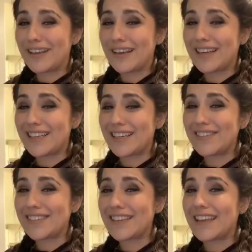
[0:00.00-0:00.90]
and I didn't
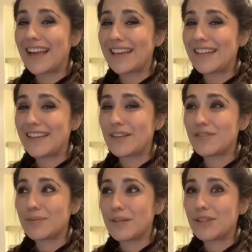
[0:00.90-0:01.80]
even say anything. I
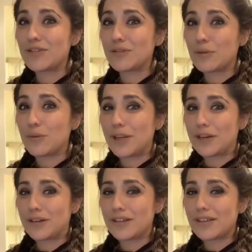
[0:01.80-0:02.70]
was just being so
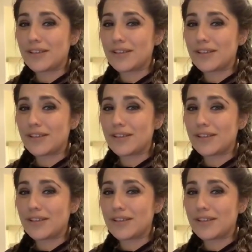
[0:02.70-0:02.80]
weird.